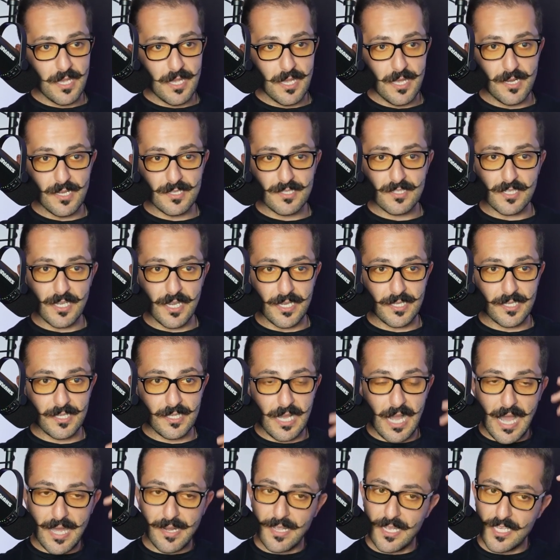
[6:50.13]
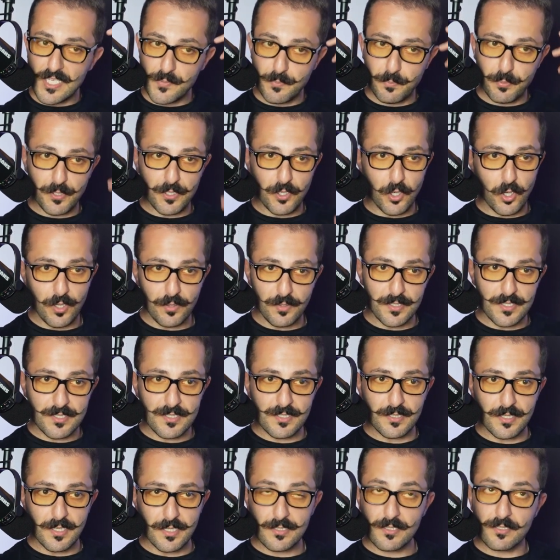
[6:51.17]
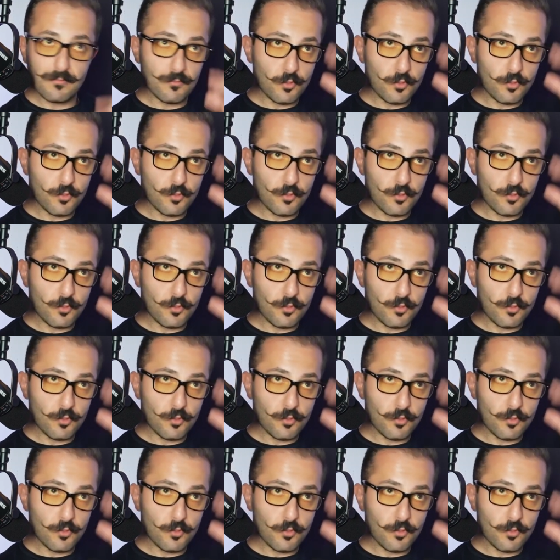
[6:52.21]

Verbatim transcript: And mm. it's hmm. like God has put all these things,